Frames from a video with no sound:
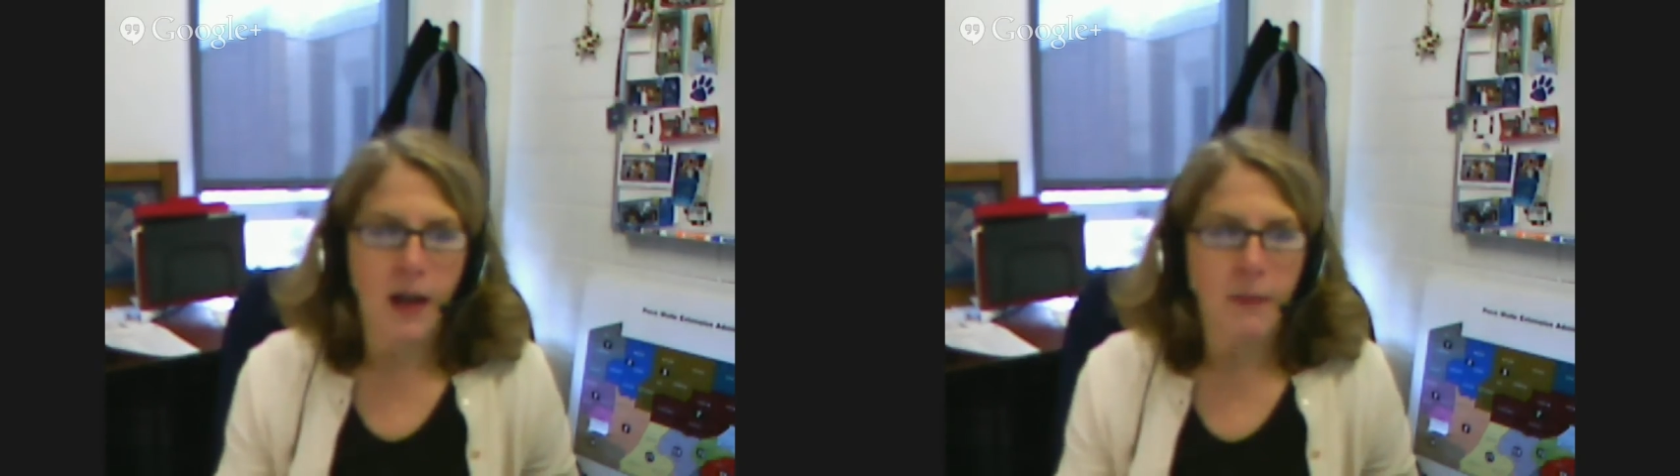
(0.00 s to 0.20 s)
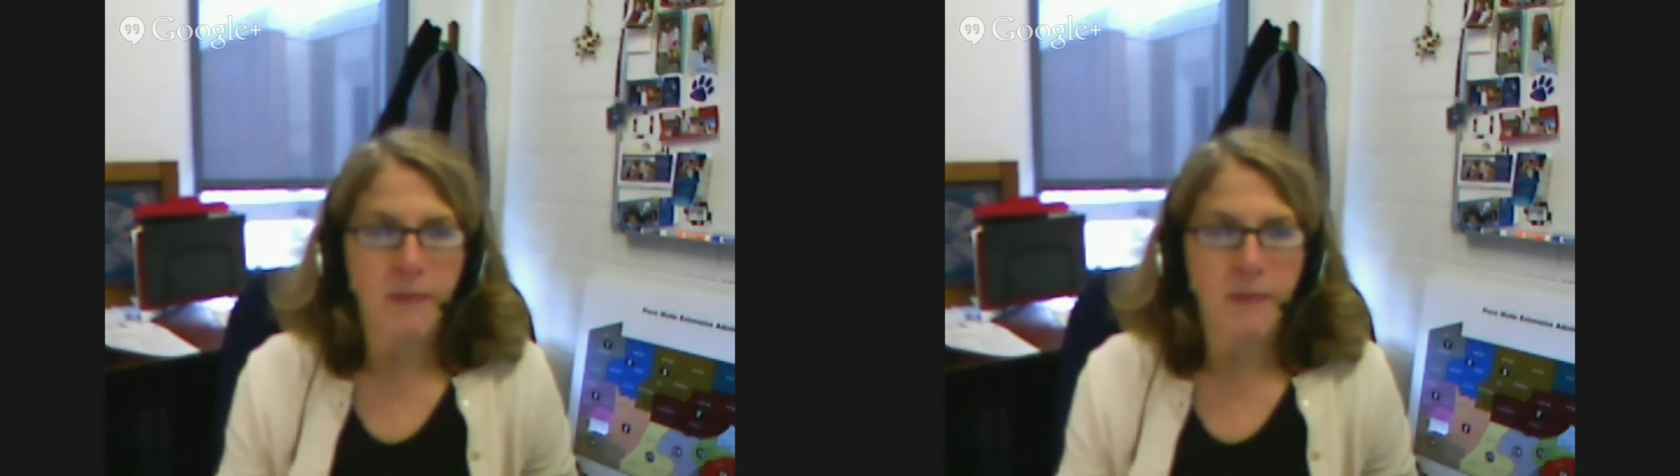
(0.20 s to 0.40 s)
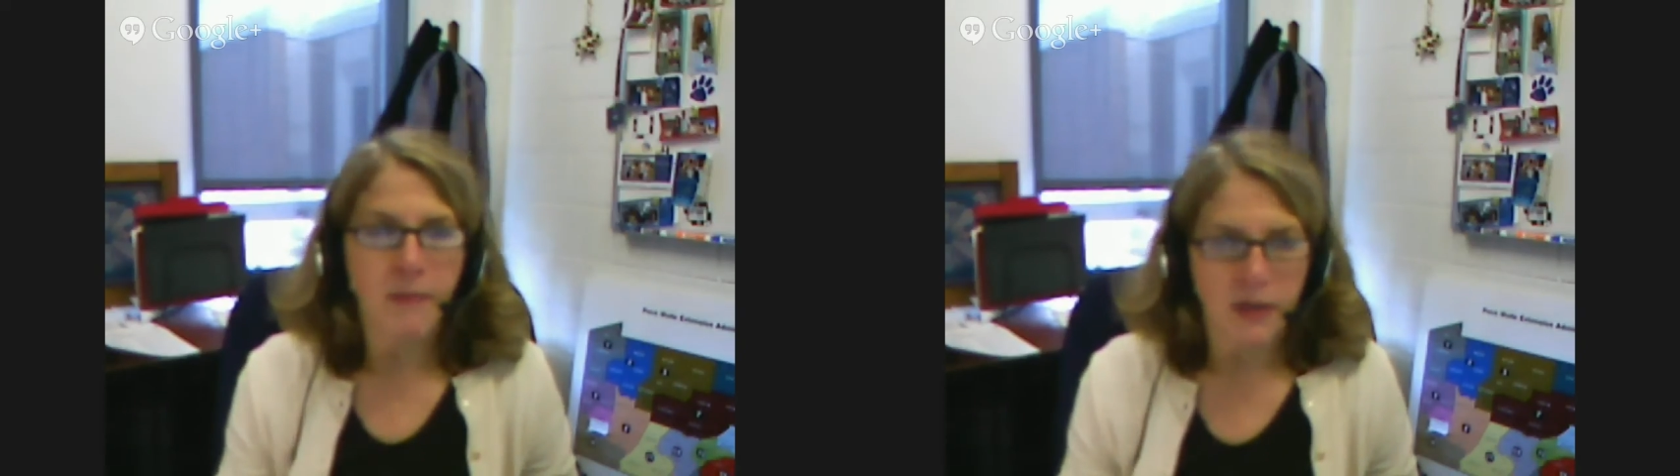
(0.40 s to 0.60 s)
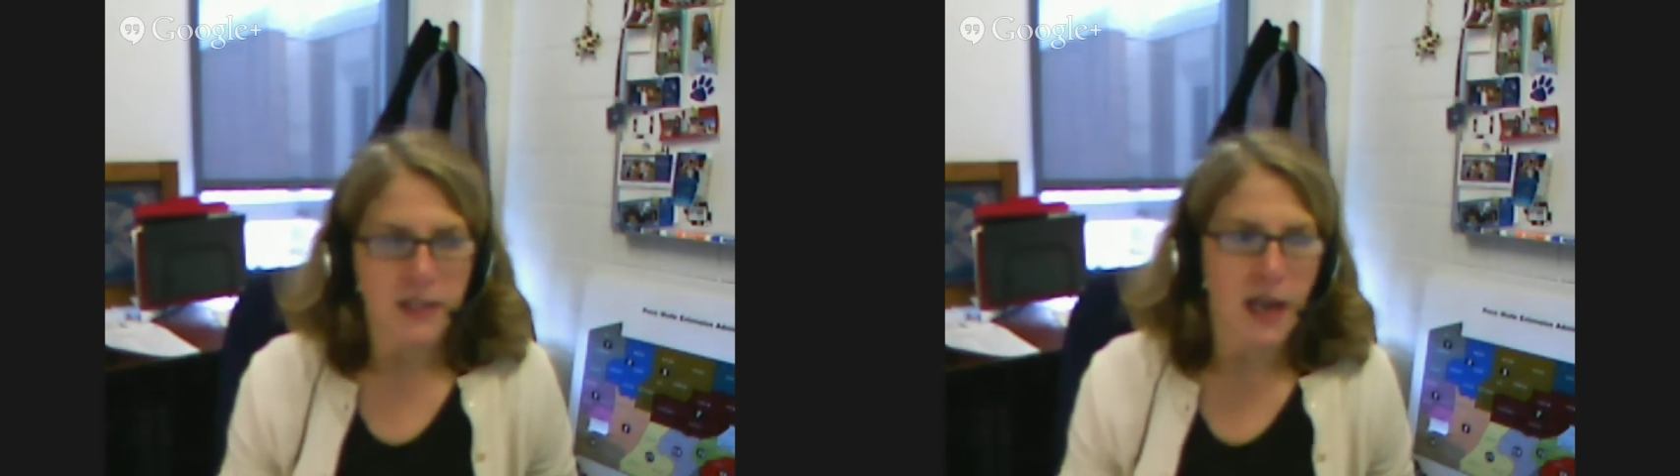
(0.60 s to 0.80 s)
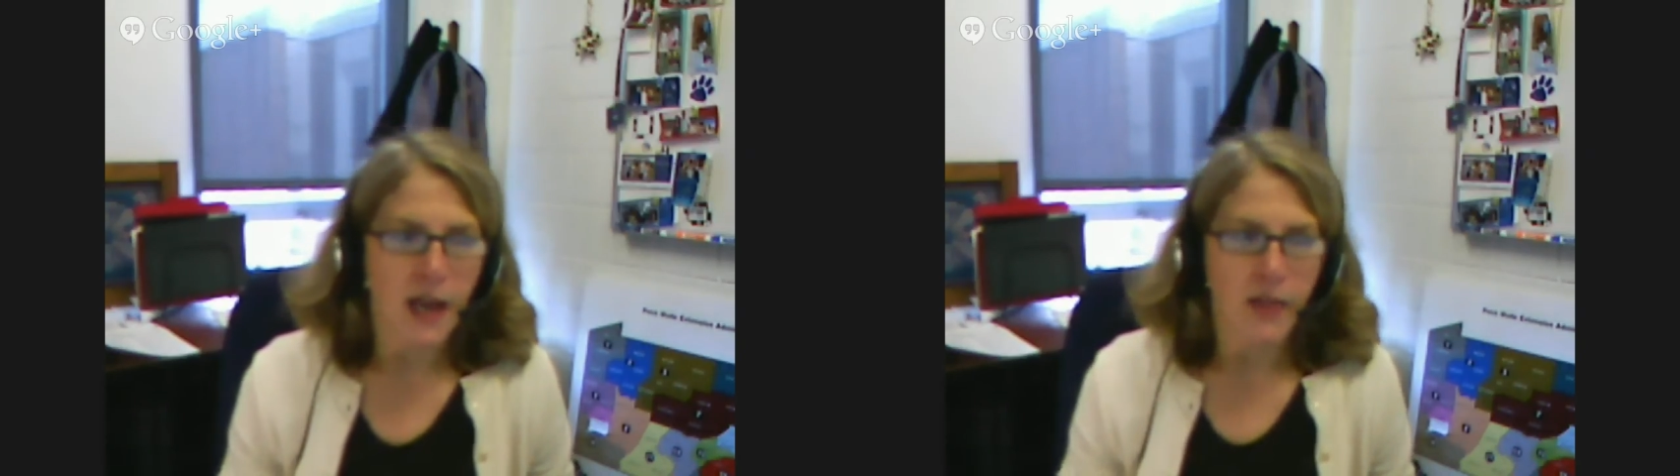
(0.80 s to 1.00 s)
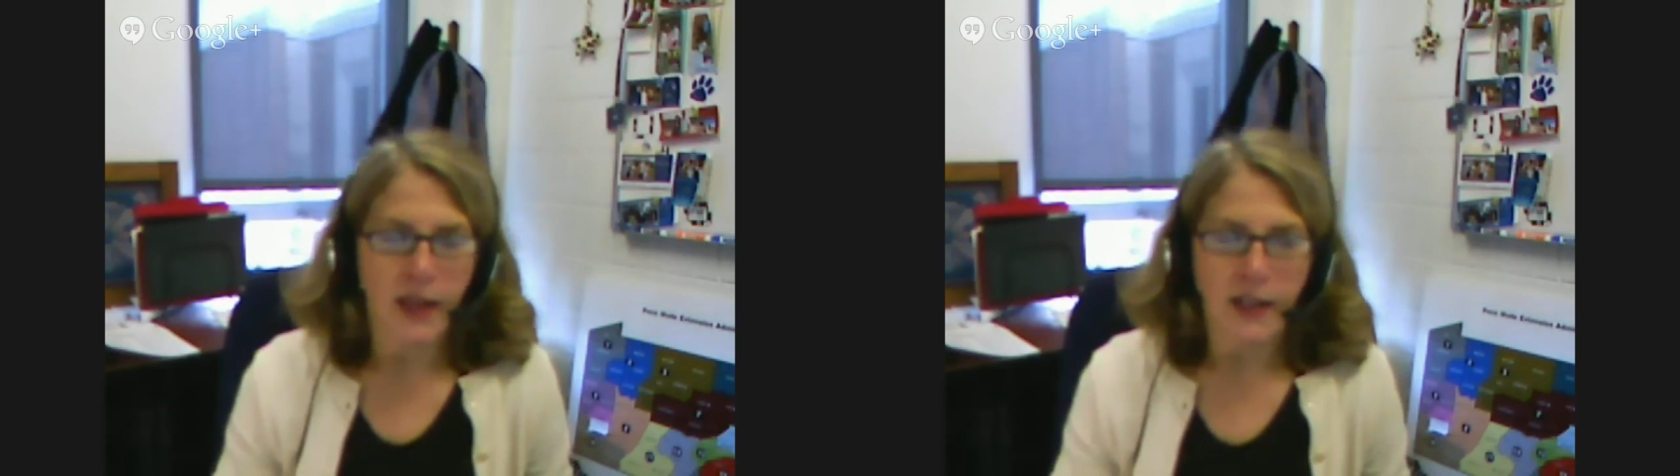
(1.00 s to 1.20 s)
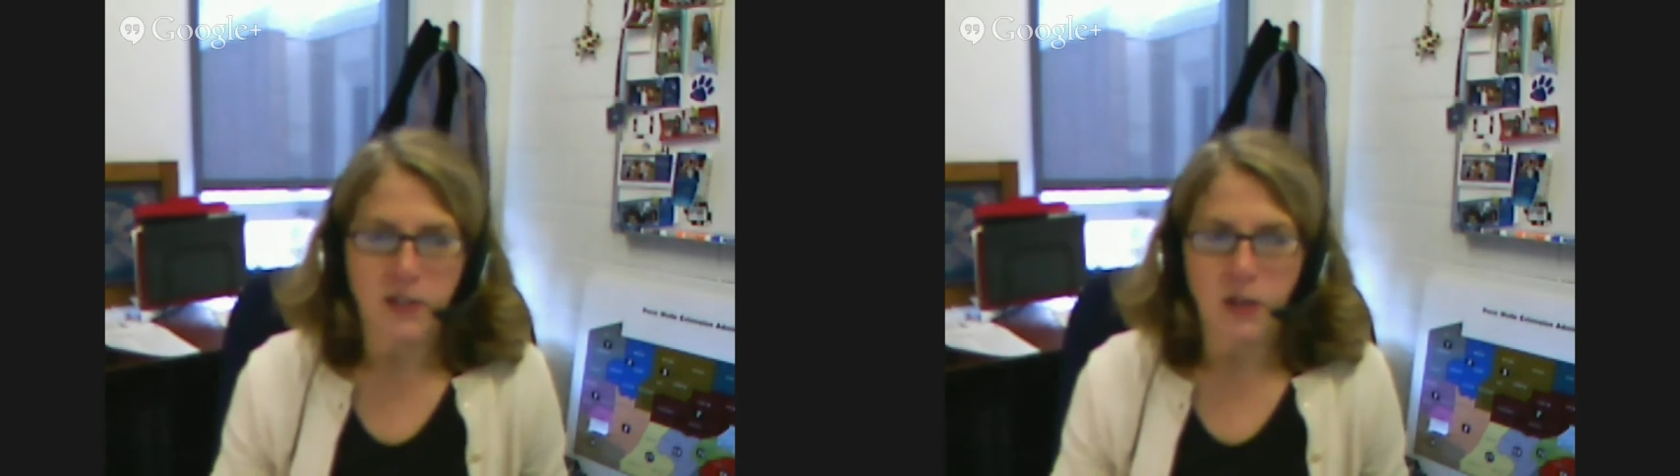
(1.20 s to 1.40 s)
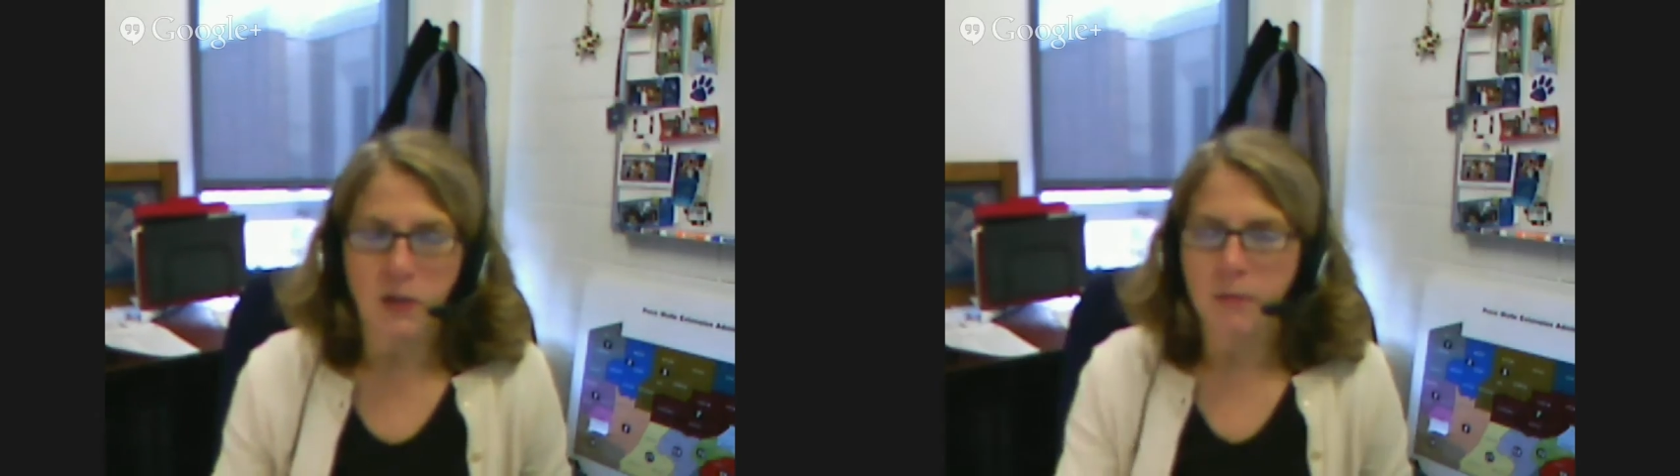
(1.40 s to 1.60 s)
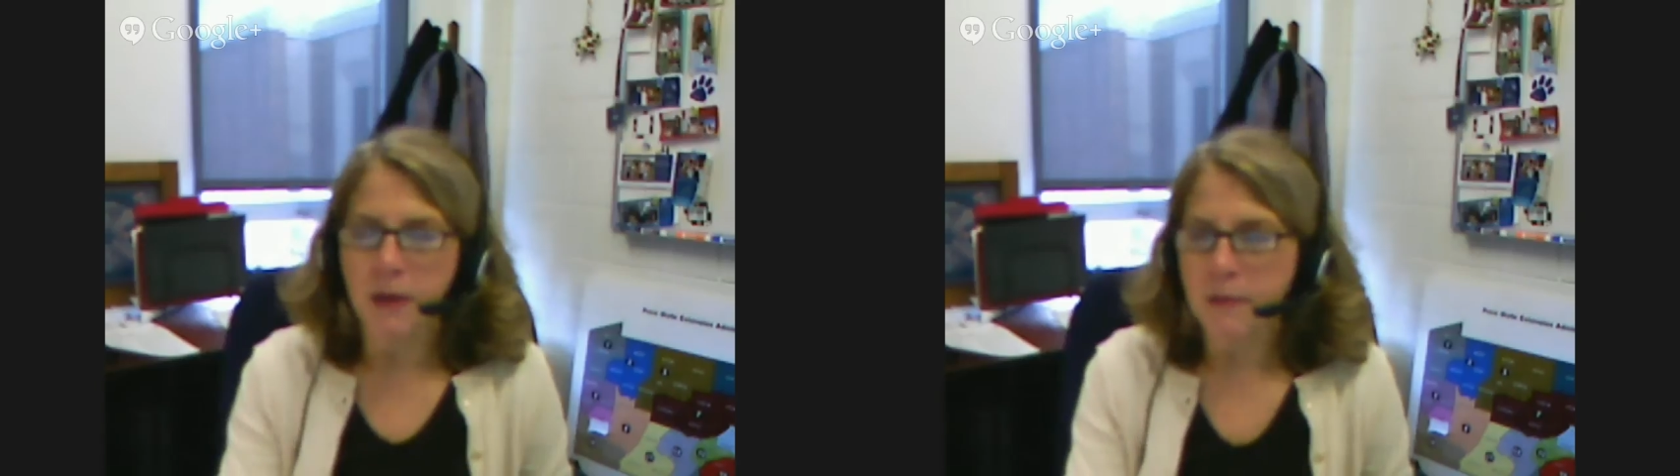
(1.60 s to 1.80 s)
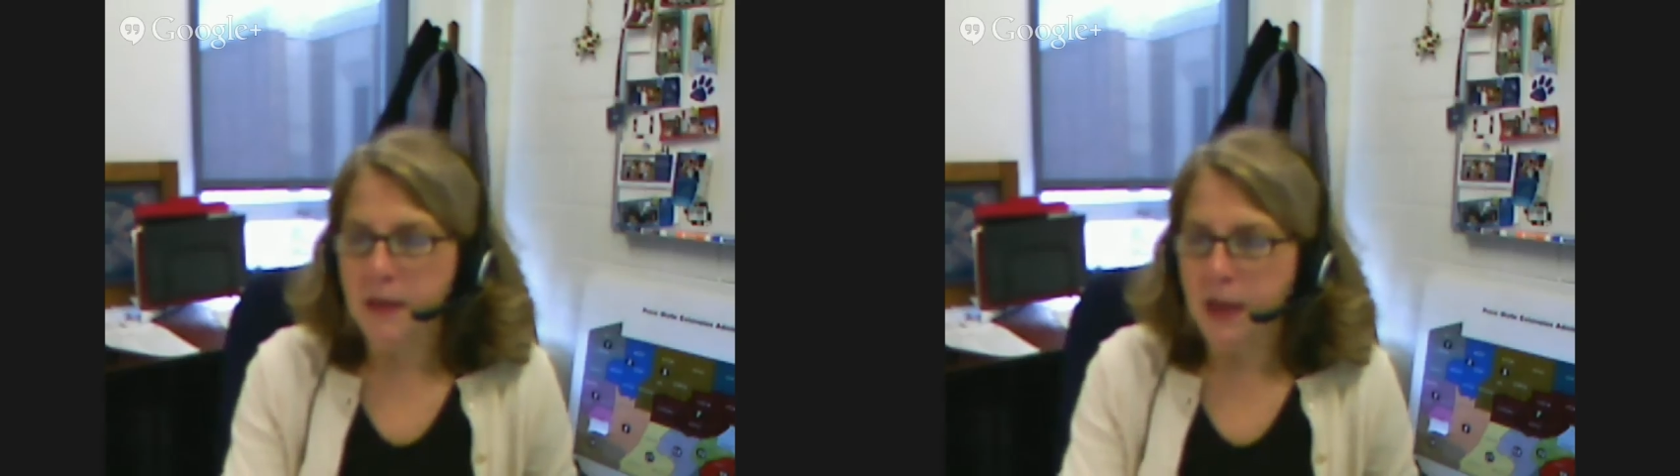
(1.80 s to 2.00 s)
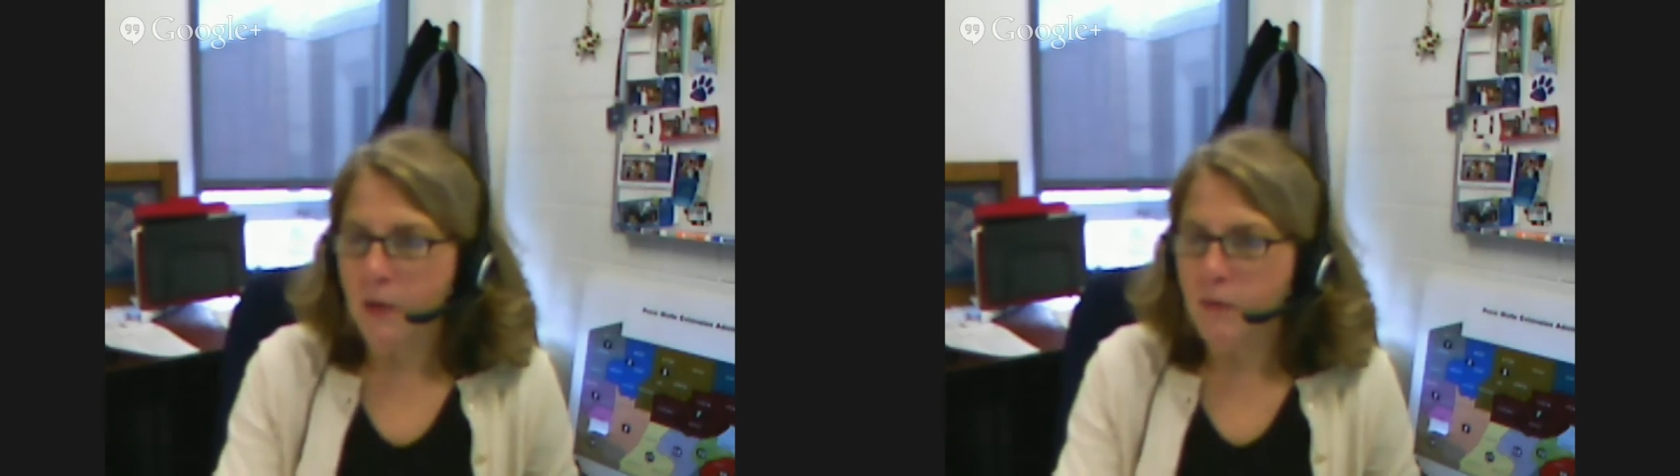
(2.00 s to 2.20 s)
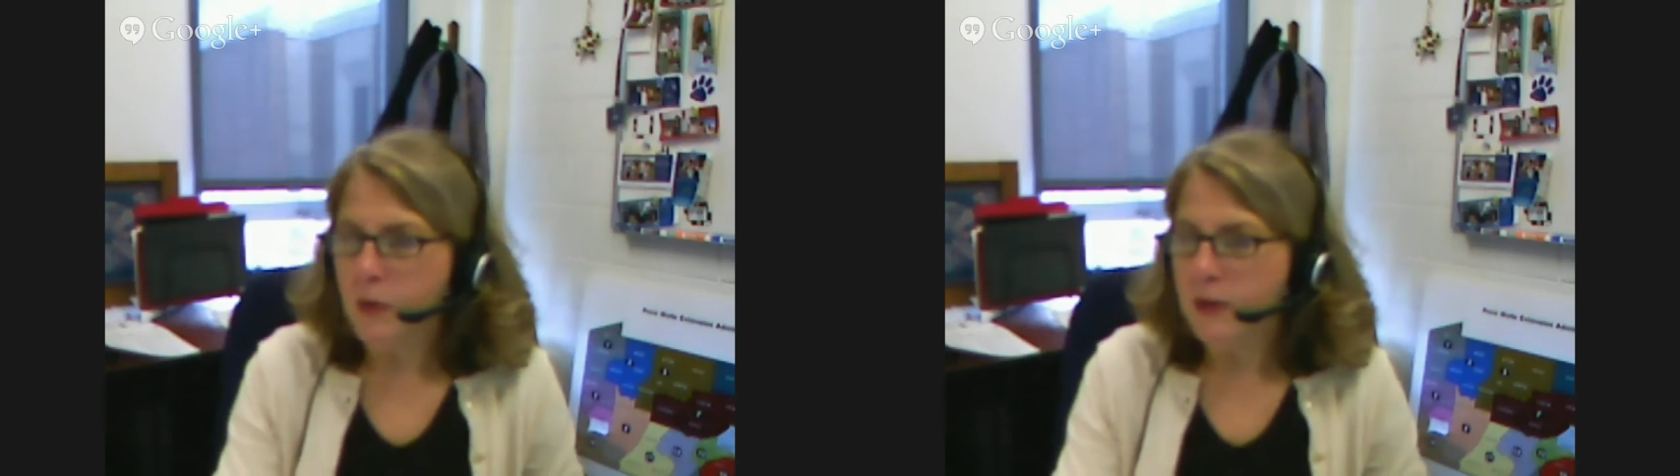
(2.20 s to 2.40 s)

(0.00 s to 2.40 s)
metrics kind of things, though, that might be helpful.